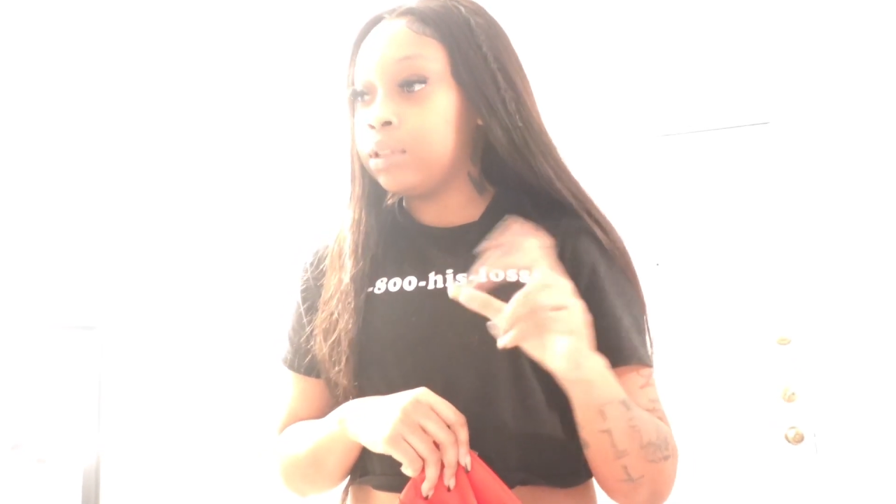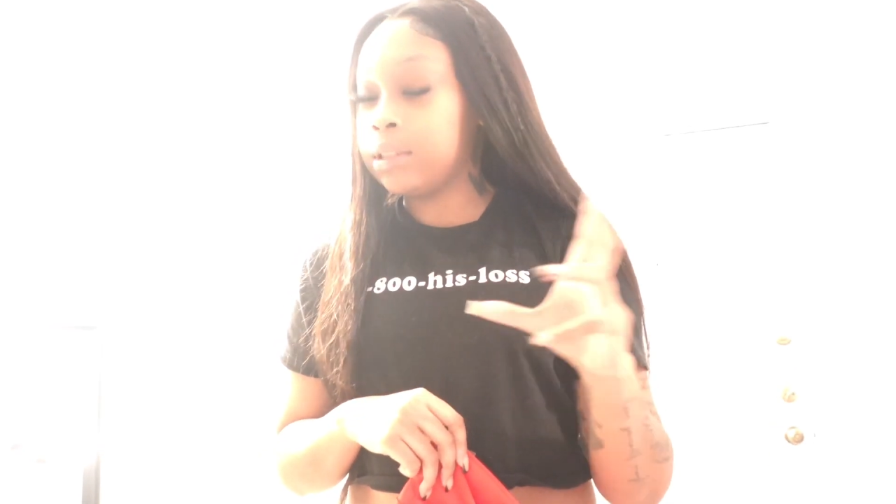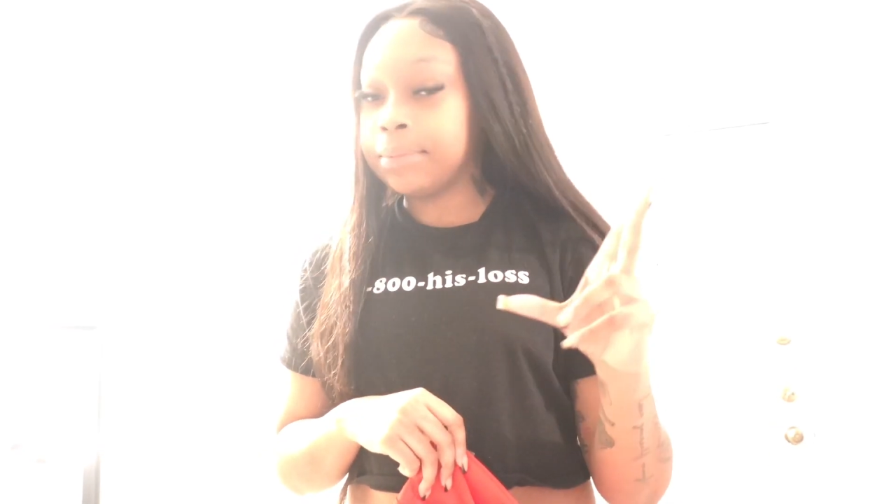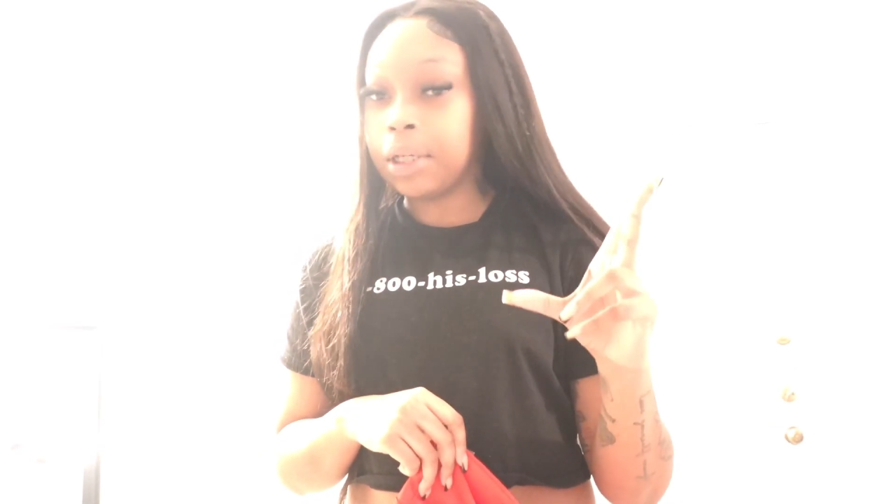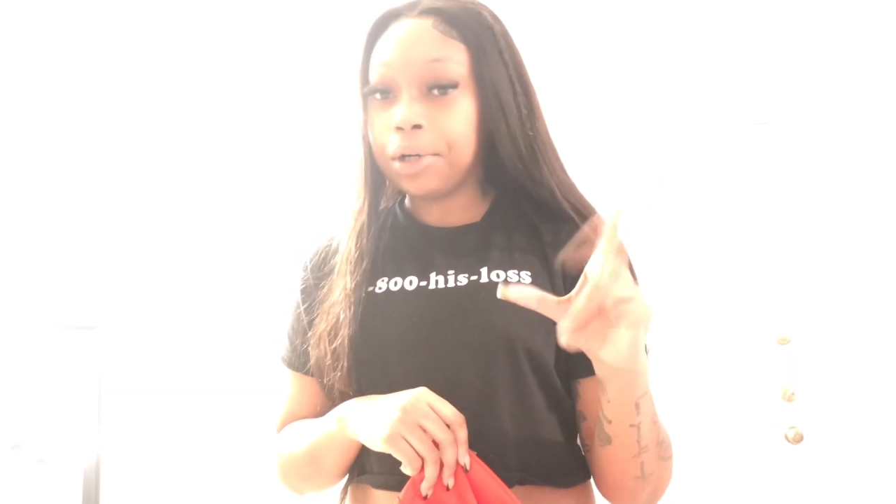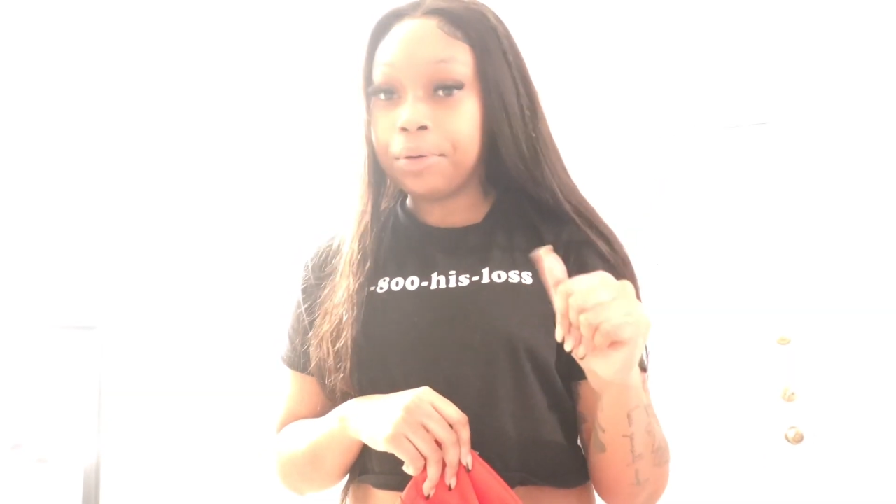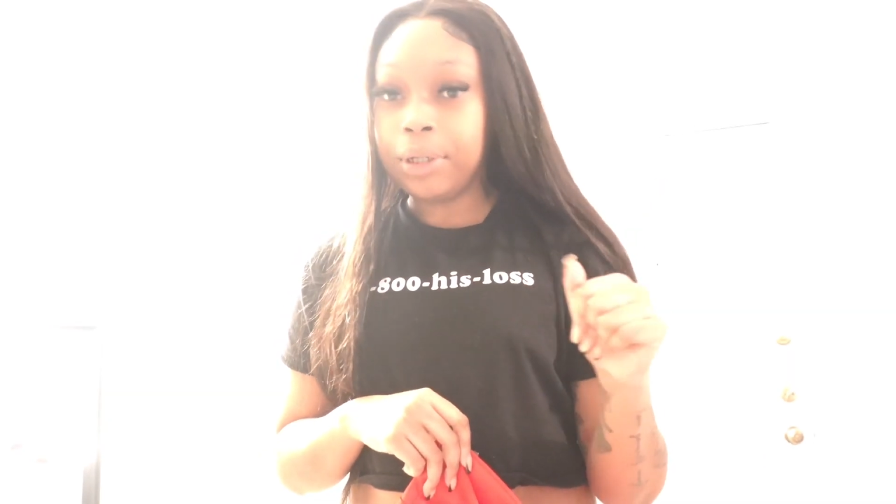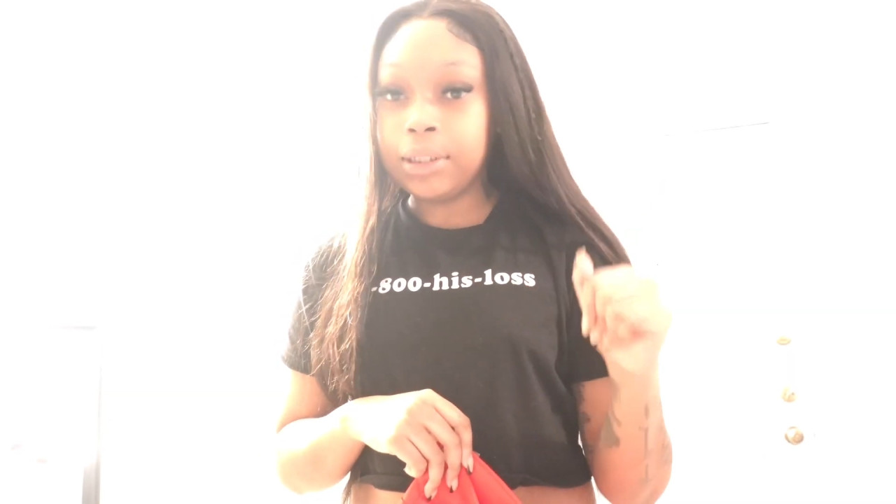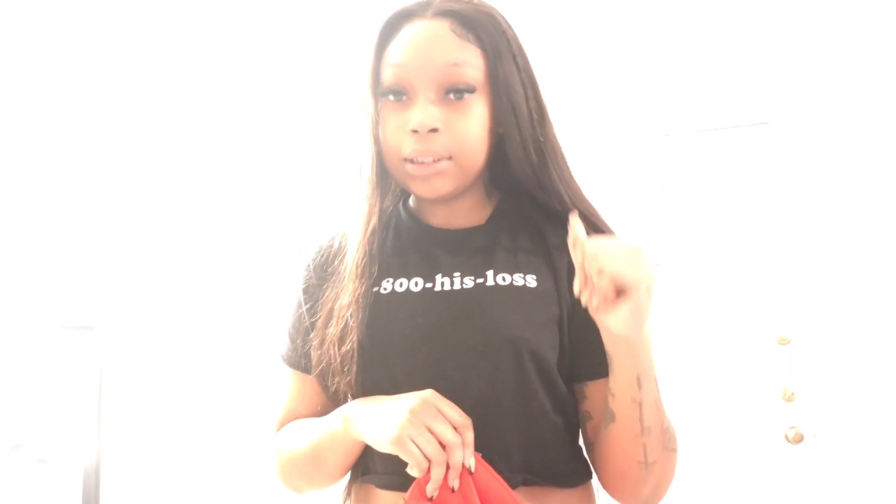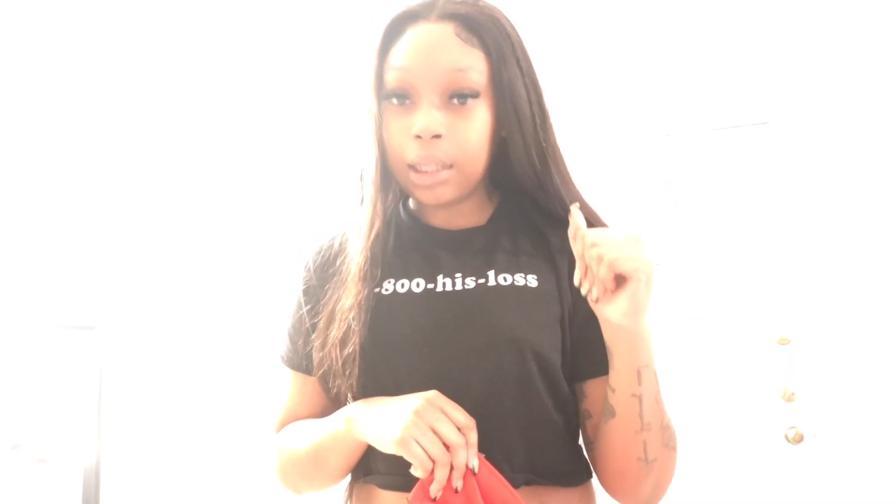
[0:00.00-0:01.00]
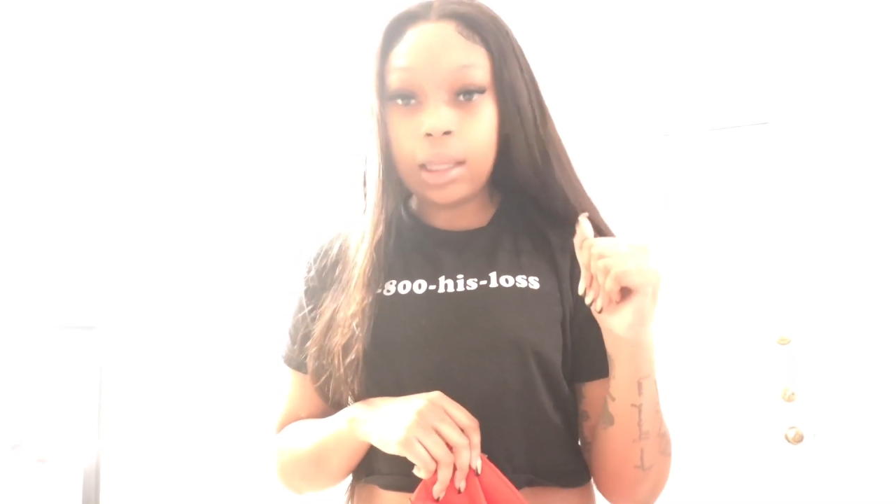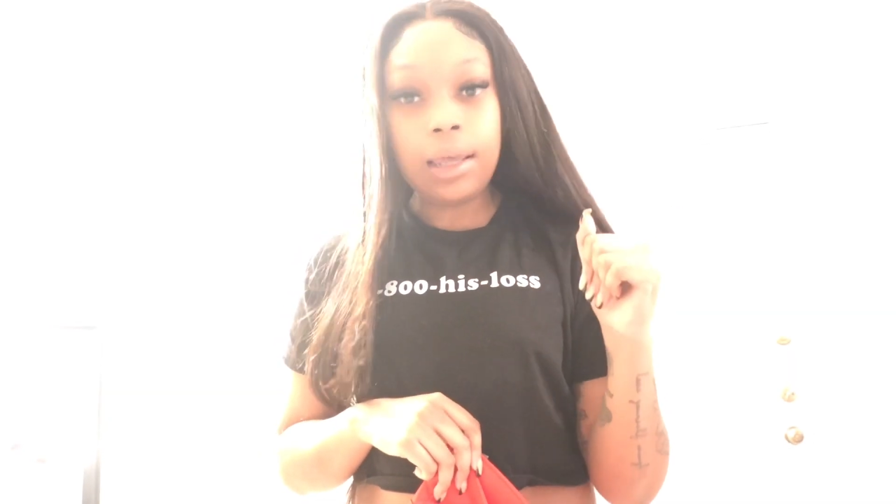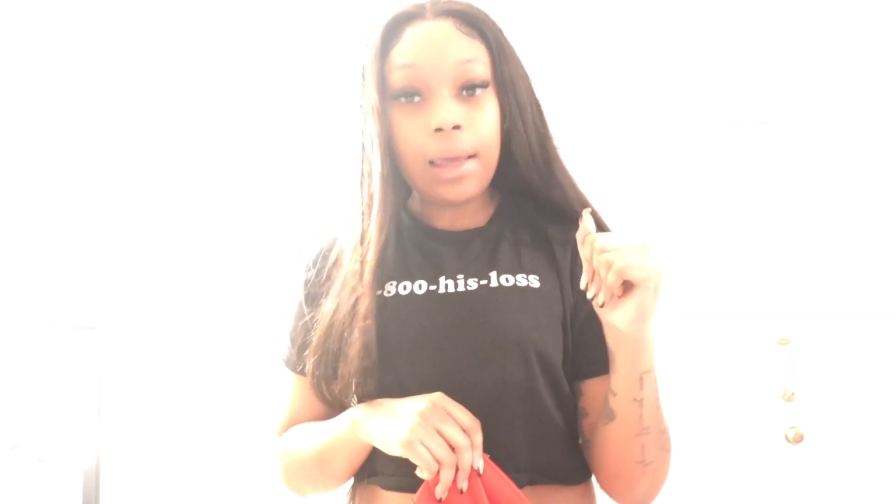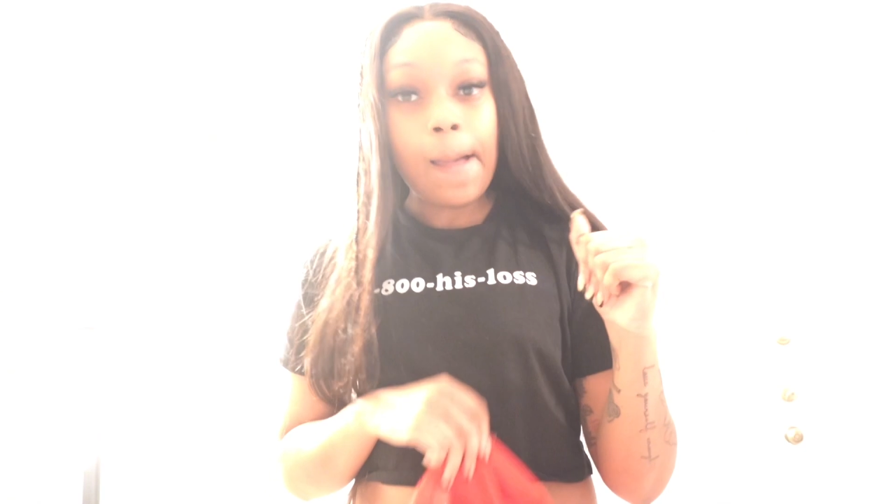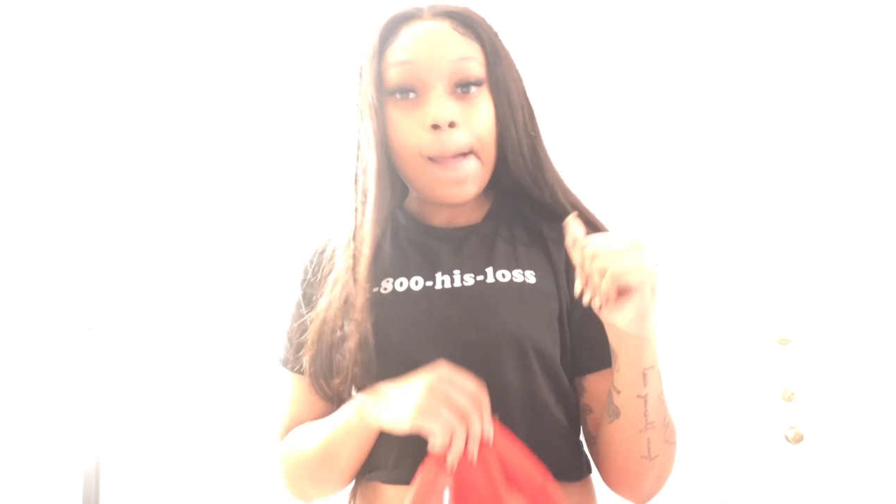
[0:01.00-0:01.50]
or something quick to eat.